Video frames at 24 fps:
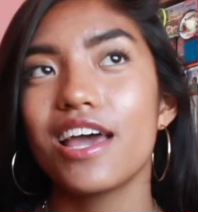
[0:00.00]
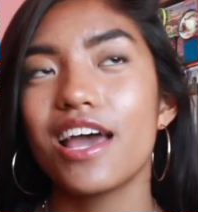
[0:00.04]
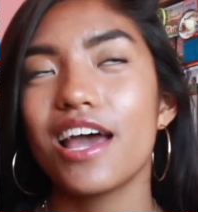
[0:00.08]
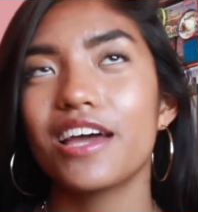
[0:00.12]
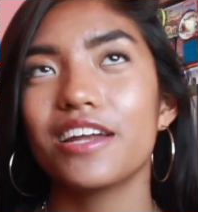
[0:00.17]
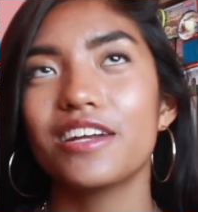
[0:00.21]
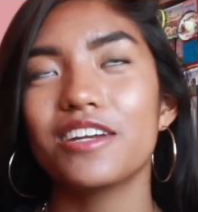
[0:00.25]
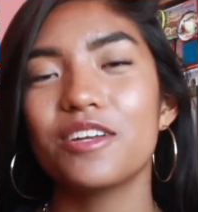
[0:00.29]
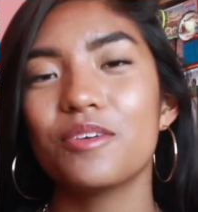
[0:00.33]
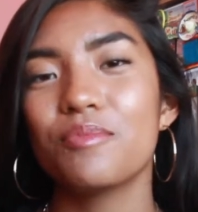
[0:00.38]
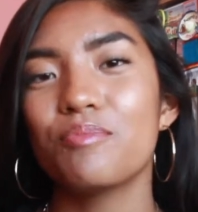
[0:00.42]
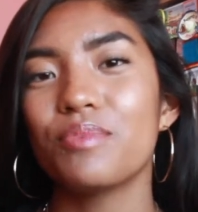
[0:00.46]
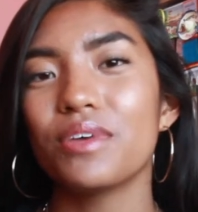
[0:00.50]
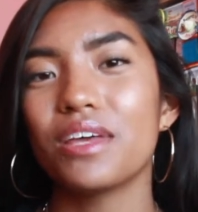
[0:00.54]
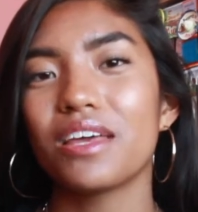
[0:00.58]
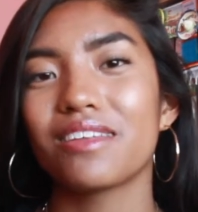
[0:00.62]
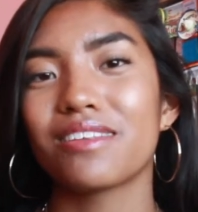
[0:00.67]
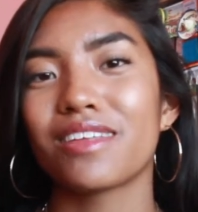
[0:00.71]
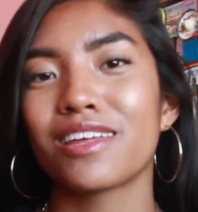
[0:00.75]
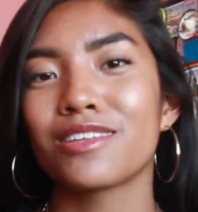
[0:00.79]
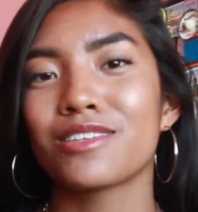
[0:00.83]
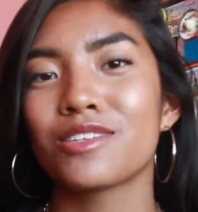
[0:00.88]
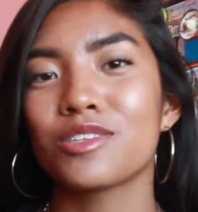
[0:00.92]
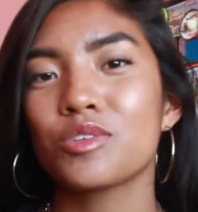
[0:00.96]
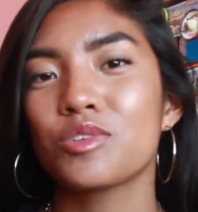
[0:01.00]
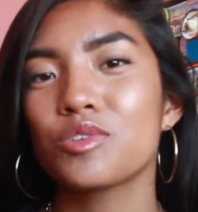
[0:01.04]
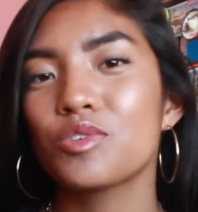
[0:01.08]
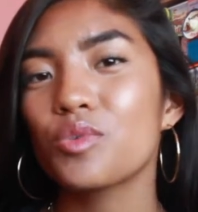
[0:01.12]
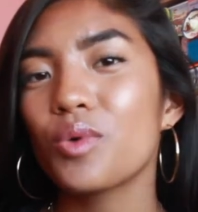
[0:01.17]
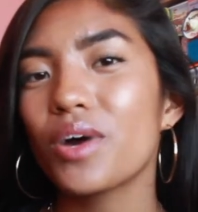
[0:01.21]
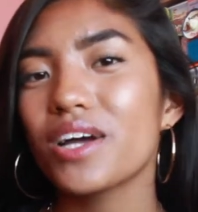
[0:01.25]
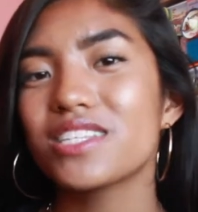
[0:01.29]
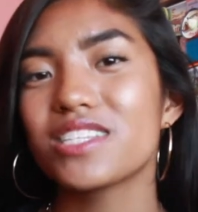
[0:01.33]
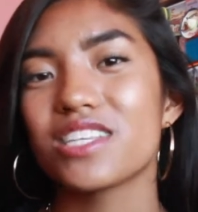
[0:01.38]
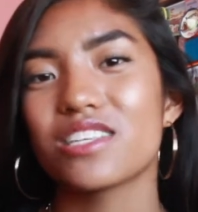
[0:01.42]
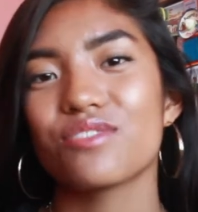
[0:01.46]
ended up being like
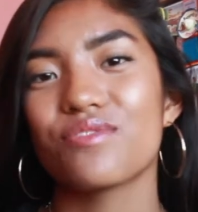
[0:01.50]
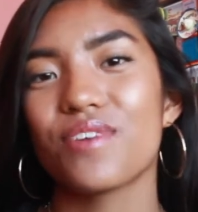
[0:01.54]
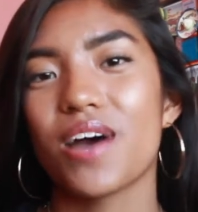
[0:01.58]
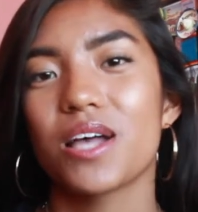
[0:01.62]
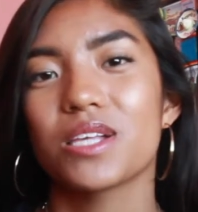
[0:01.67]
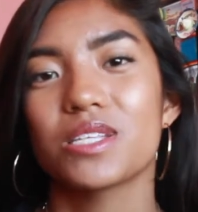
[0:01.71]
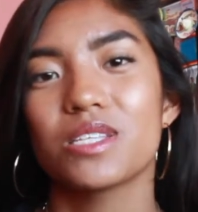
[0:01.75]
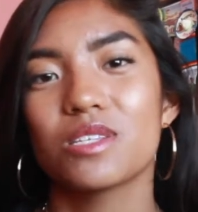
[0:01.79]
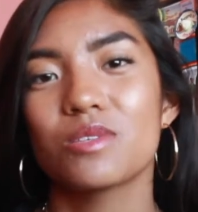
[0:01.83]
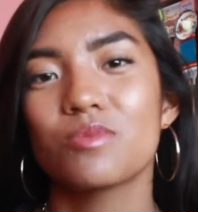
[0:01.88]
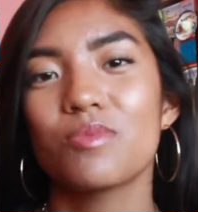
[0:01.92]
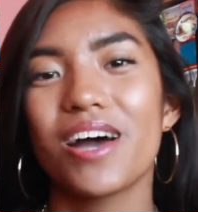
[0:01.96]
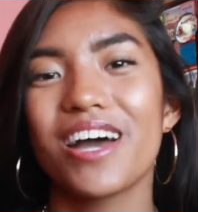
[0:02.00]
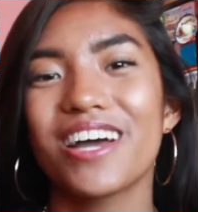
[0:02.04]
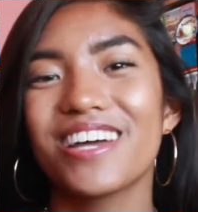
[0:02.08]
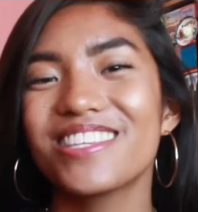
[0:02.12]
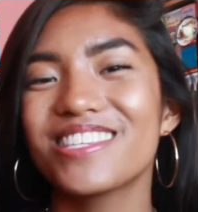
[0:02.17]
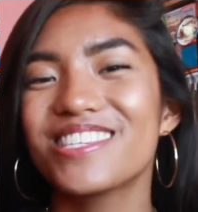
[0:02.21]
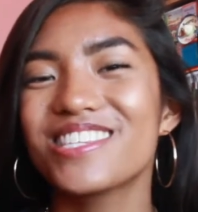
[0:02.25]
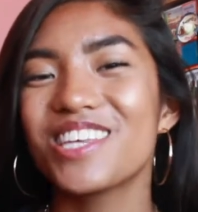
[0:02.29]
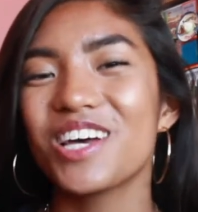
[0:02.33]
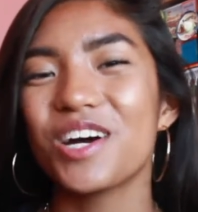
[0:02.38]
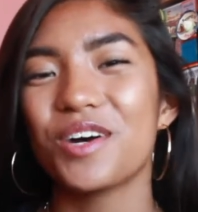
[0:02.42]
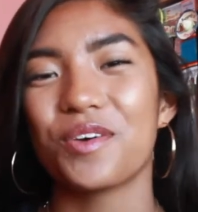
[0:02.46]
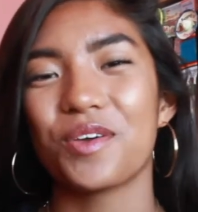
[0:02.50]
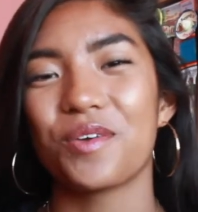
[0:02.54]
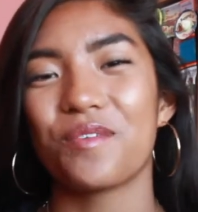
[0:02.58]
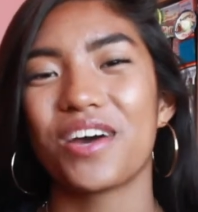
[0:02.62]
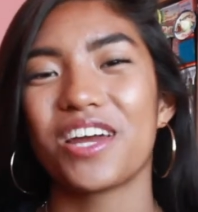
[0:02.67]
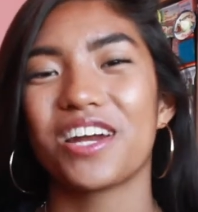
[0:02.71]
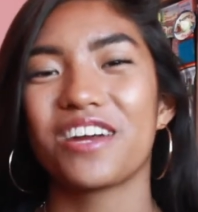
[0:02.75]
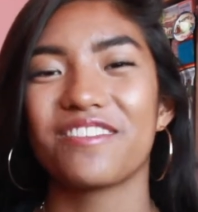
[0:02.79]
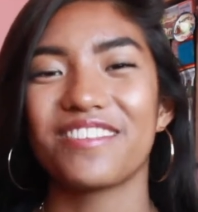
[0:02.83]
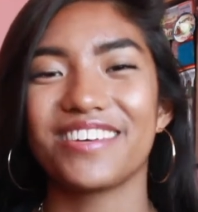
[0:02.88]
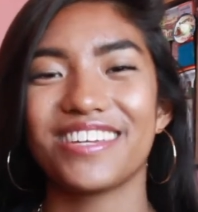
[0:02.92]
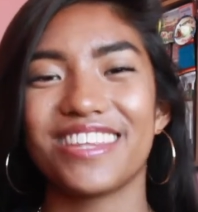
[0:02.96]
twice as fast as mine, so we
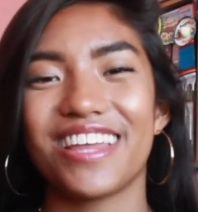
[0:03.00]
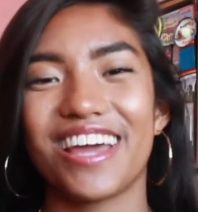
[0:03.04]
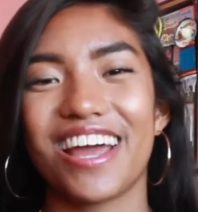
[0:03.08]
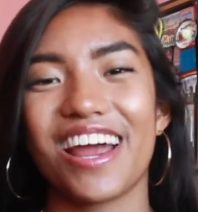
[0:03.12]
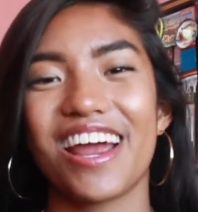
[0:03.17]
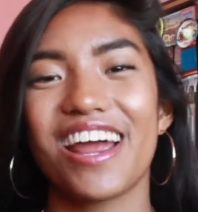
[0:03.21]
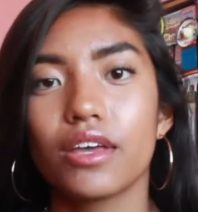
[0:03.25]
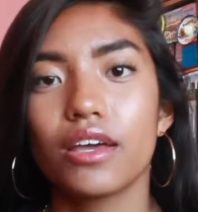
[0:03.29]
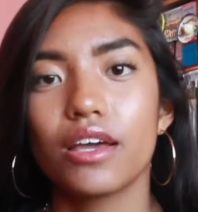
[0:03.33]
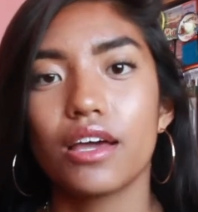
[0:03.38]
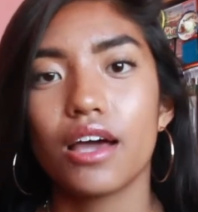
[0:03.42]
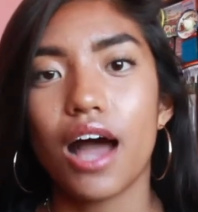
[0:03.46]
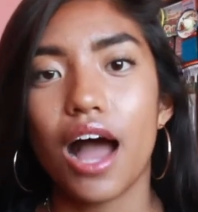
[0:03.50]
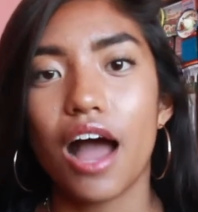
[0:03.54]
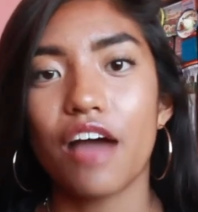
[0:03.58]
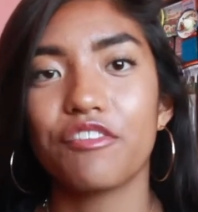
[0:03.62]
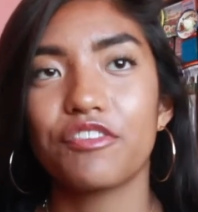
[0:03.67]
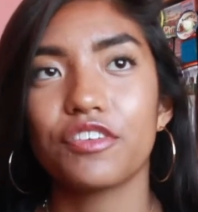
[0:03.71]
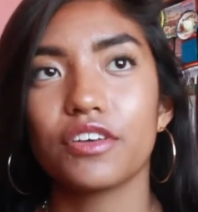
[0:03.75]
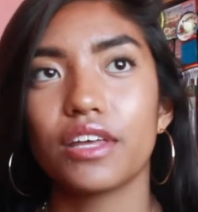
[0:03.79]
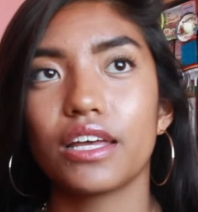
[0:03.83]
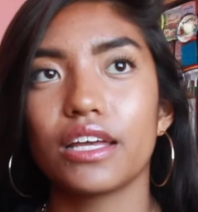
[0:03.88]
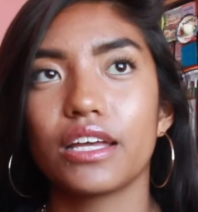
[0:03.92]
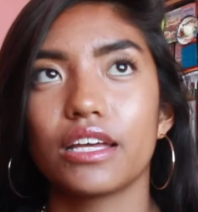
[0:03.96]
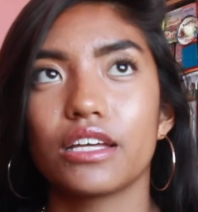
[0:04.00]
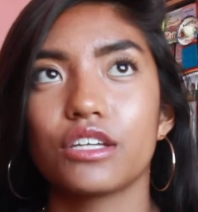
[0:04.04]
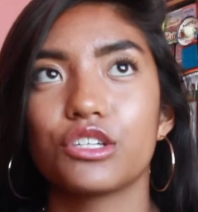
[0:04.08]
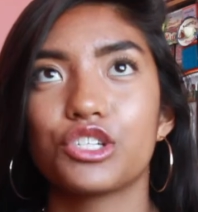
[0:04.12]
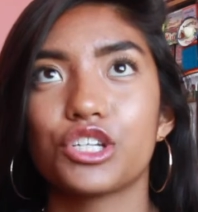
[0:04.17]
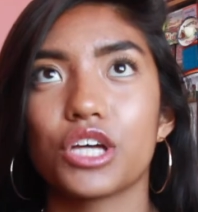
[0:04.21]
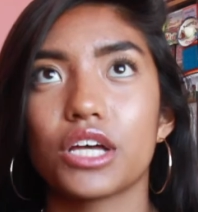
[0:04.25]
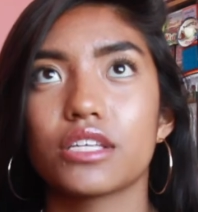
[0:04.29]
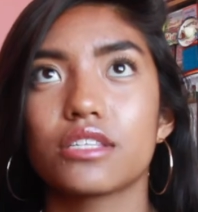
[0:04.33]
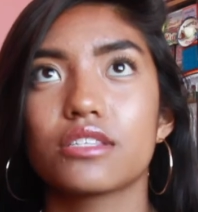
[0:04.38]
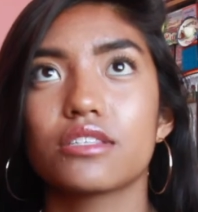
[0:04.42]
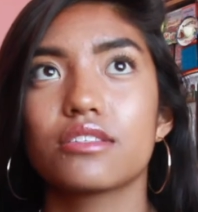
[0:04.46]
went over there. I feel like it
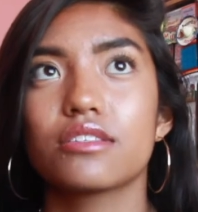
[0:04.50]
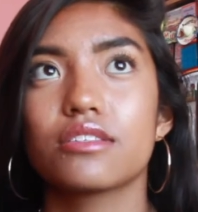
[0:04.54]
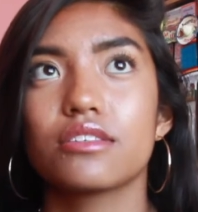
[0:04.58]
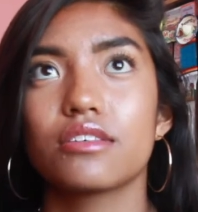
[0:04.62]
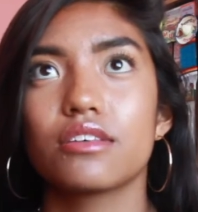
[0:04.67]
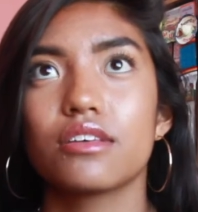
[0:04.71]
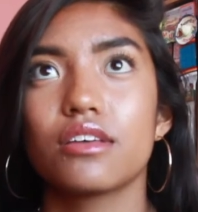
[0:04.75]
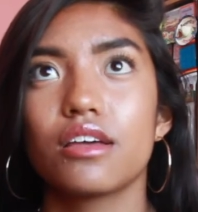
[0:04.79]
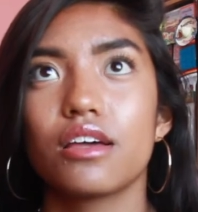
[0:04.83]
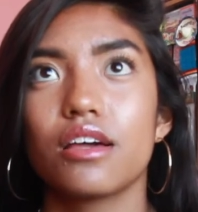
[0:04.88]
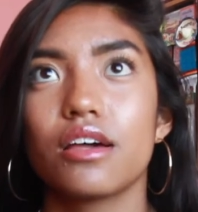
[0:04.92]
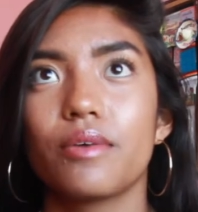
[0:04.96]
just